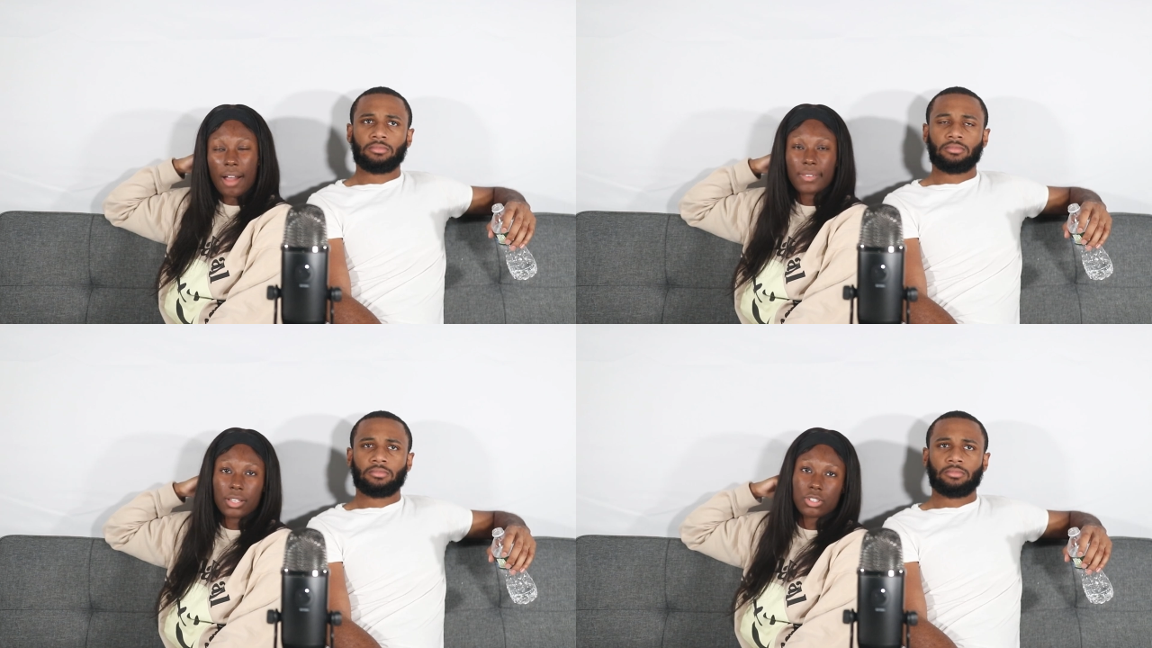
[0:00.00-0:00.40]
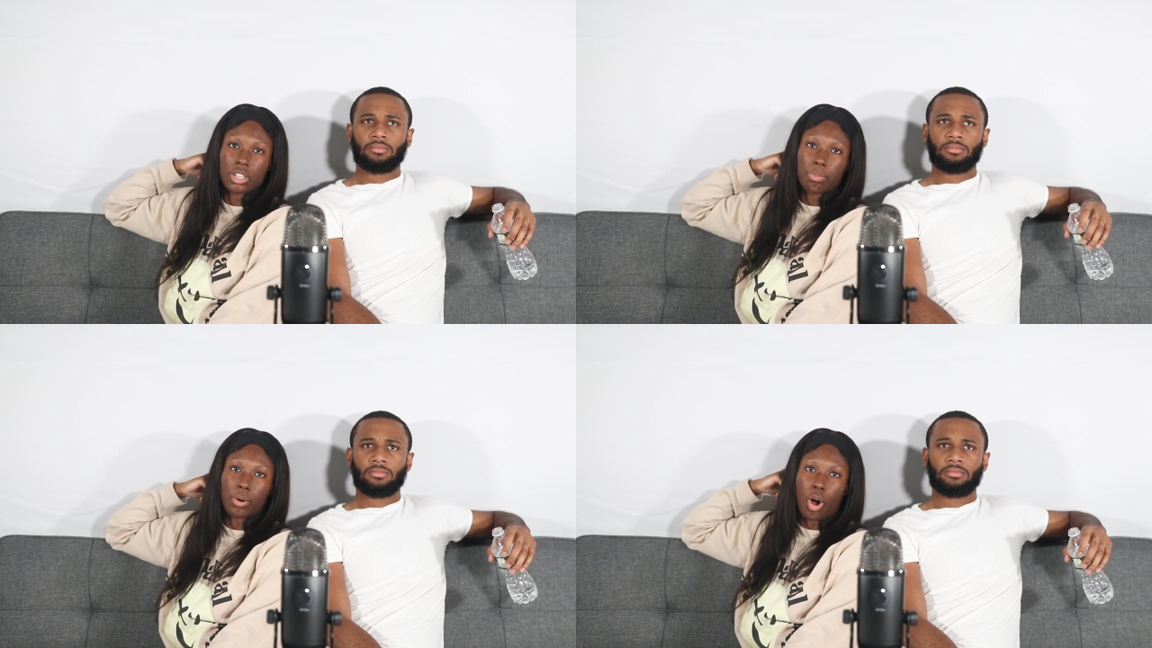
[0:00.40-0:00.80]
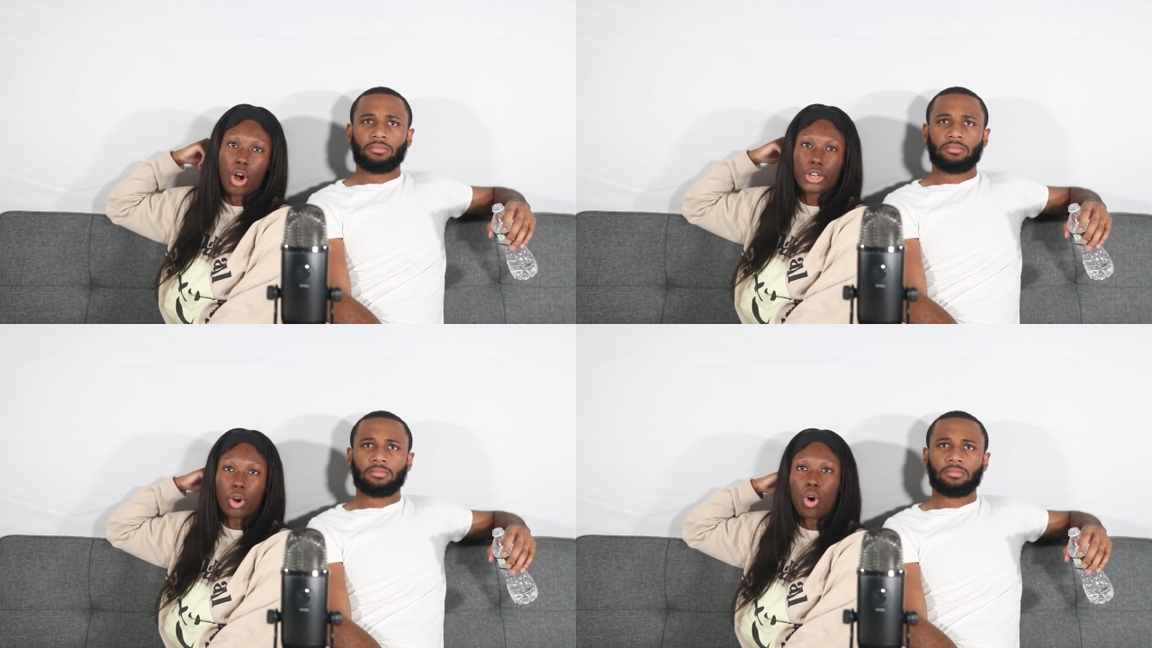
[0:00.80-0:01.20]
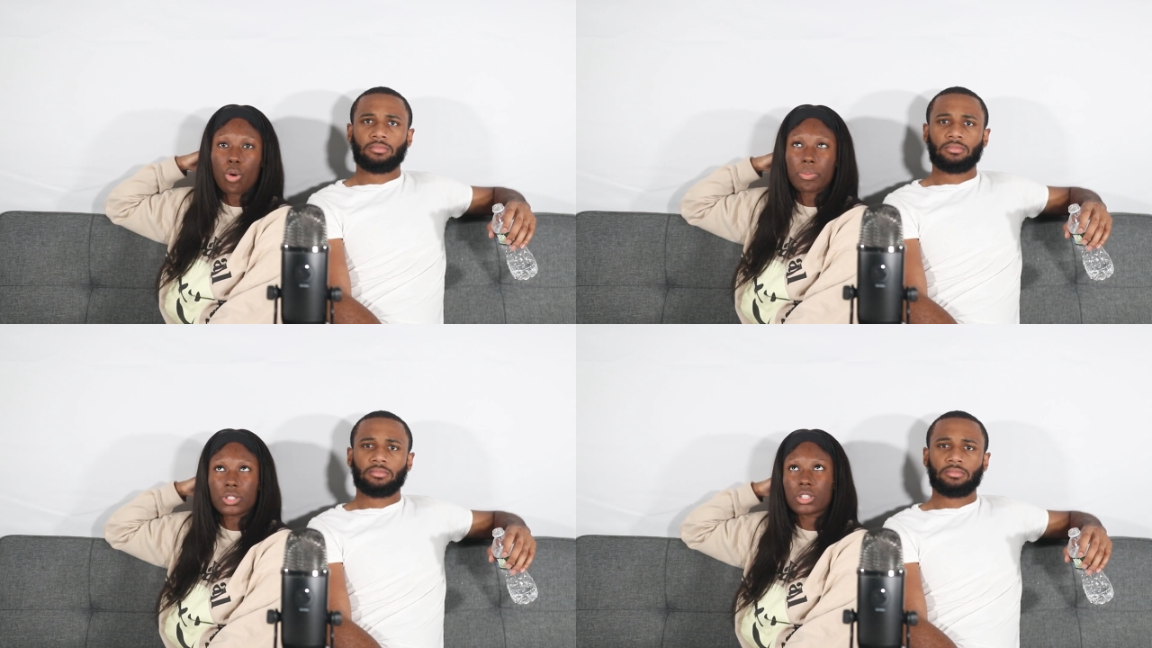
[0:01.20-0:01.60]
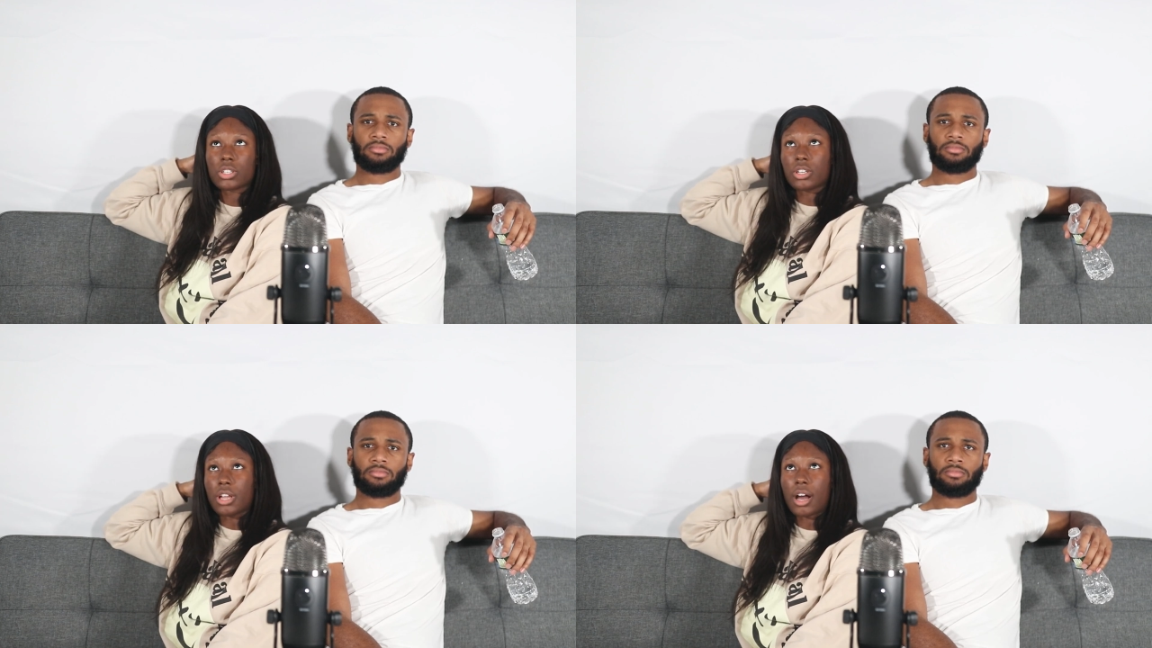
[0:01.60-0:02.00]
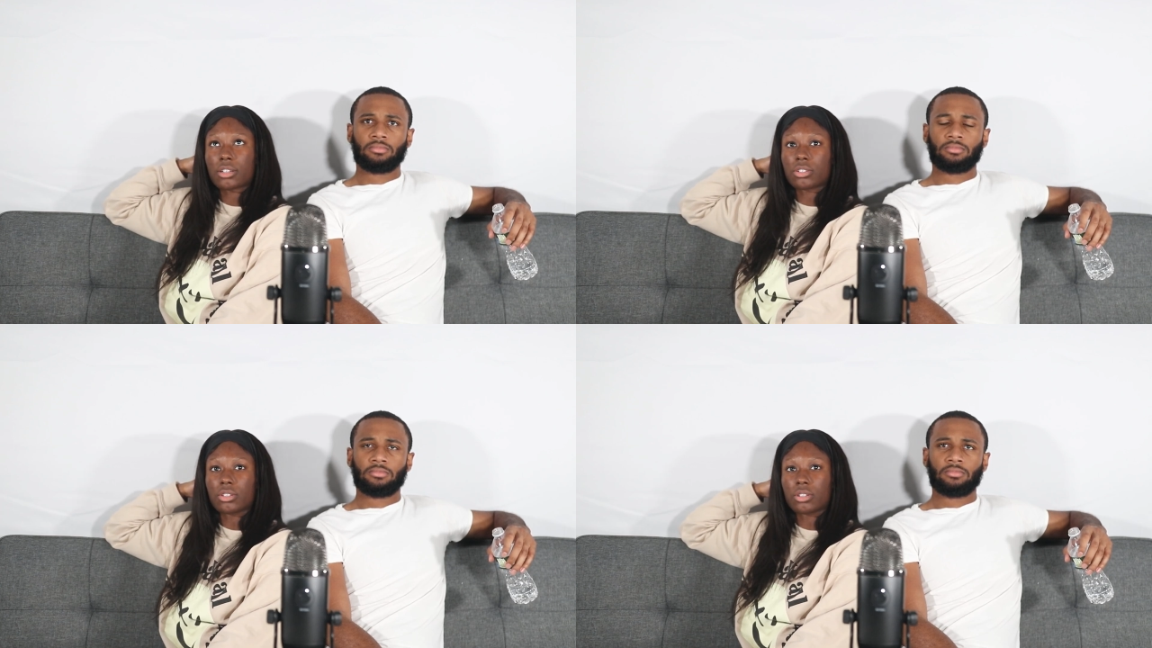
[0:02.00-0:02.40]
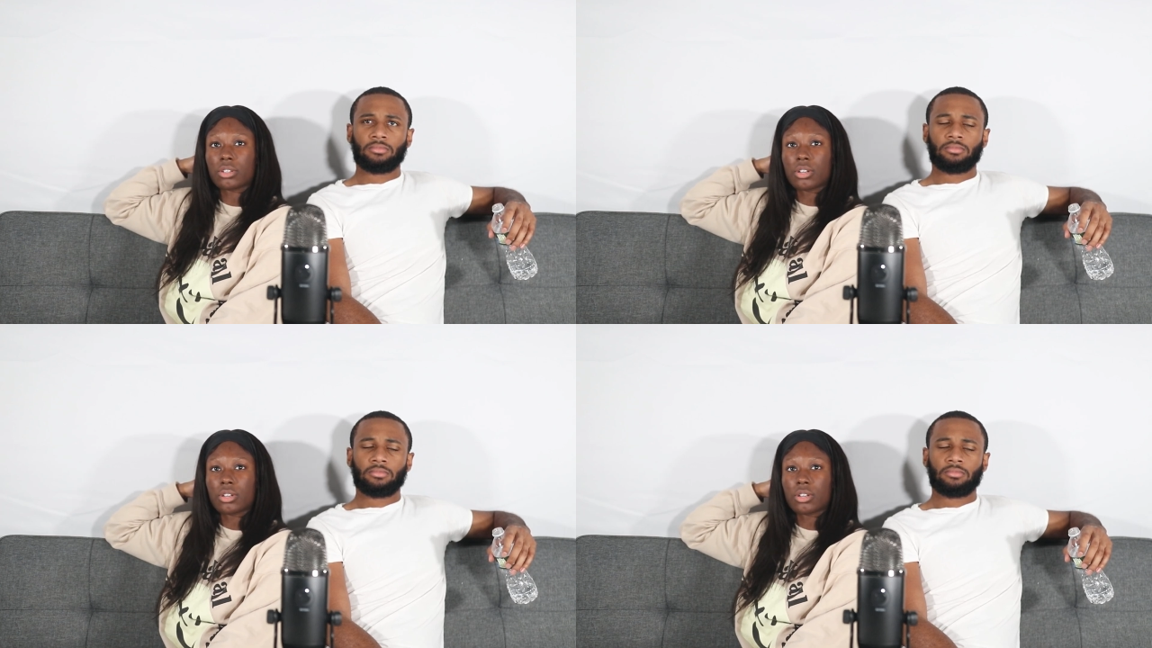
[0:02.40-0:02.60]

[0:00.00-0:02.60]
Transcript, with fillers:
Speaker 1: I thought you shouldn't put all your hope into your doctor.